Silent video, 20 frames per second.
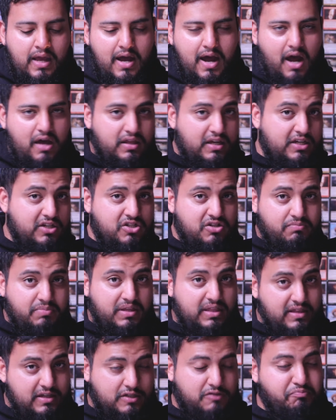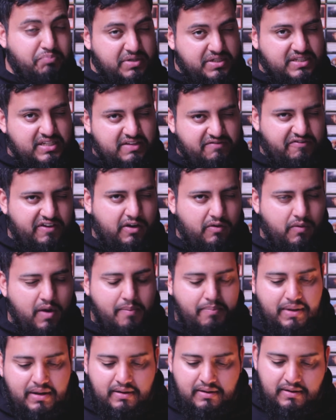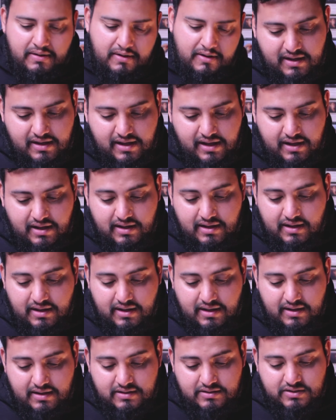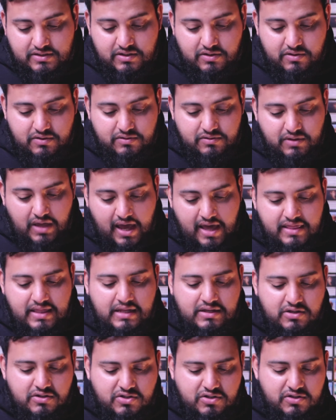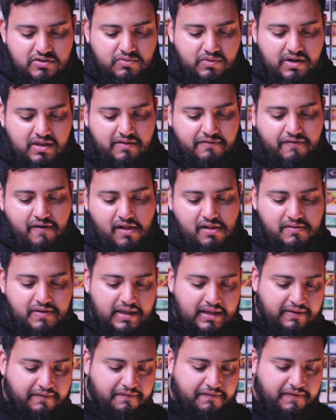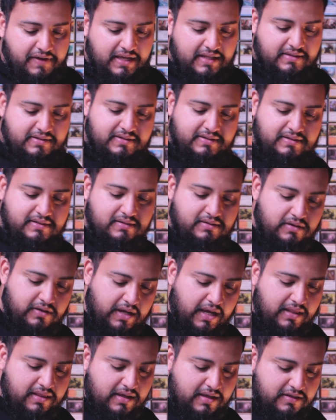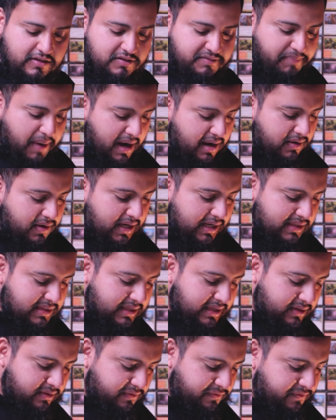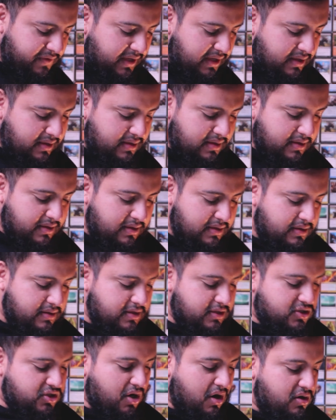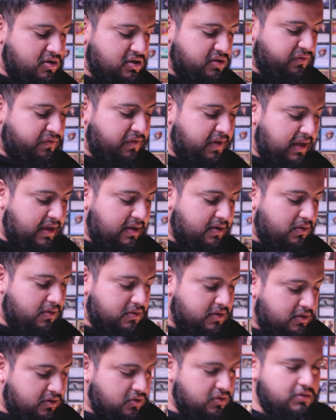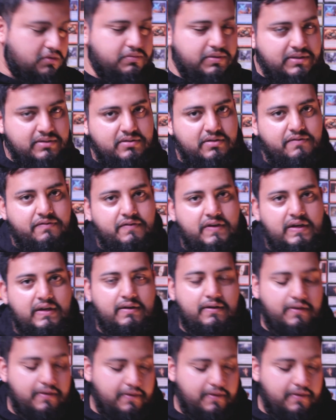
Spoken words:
I think it should be the specific weapon. And then you choose one of the following feats. You get the Inspiring Leader feat, the Charger feat, or the Dual Wielder feat.